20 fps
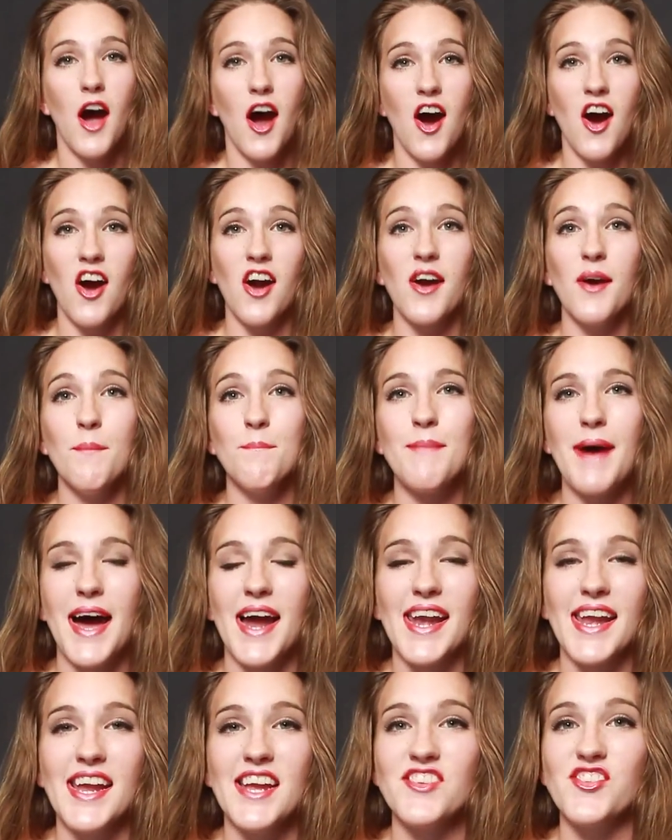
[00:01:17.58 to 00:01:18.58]
Our
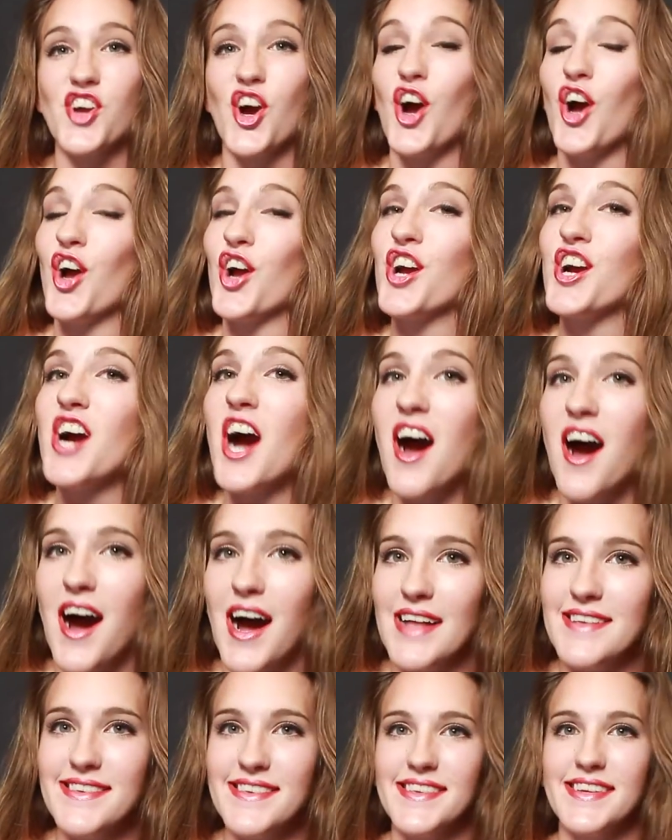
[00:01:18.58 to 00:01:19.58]
bodies are
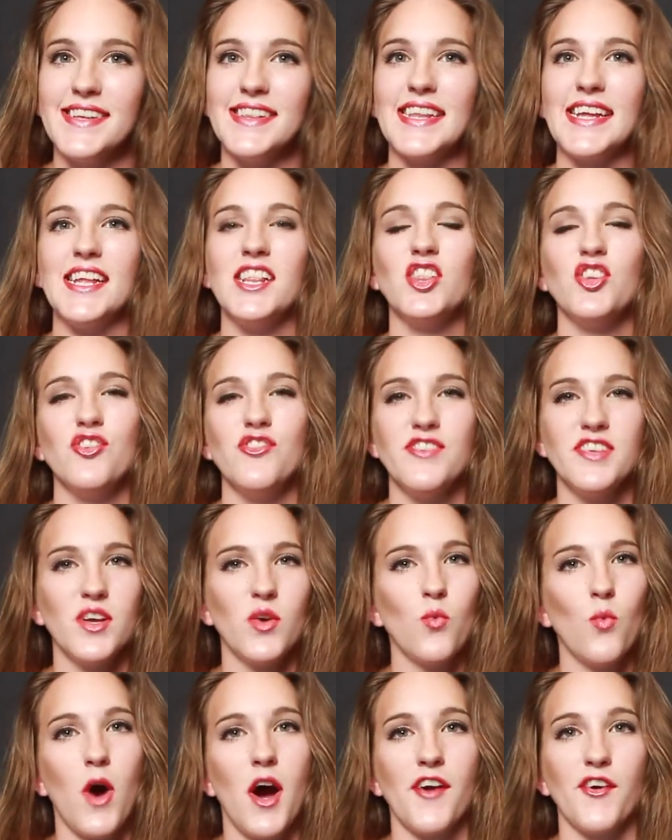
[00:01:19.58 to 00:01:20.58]
constantly
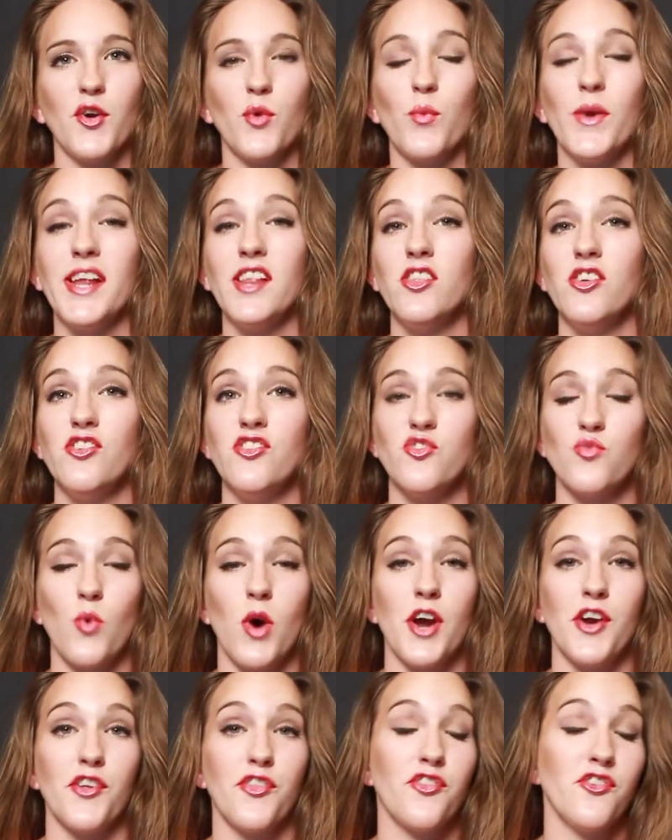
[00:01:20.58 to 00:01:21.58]
losing water. We lose
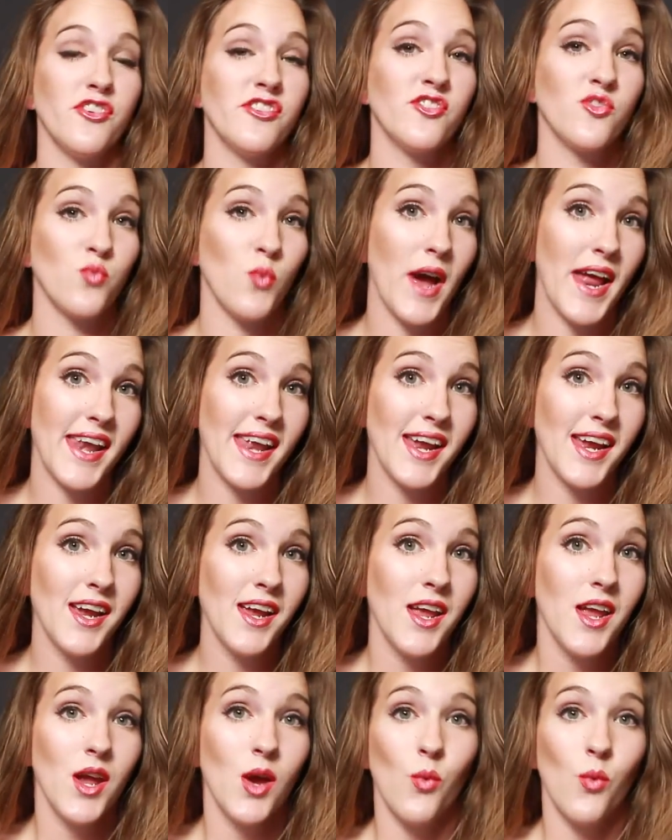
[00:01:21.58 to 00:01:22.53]
water through sweating.